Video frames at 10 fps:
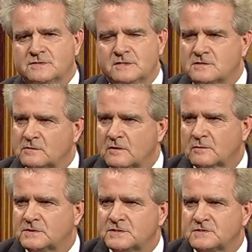Cicero
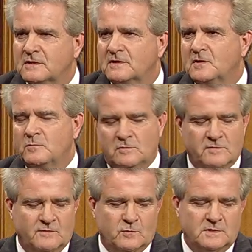would just move
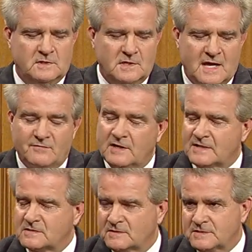everyone. You know, you have an
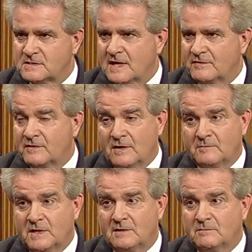excellent staff here.
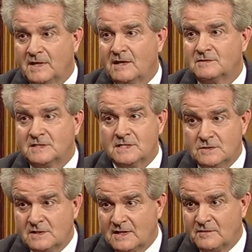I'm guaranteed you
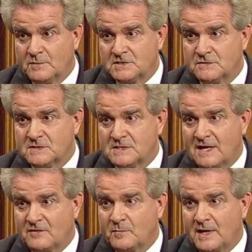didn't have much of a
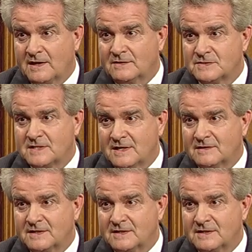staff back in the state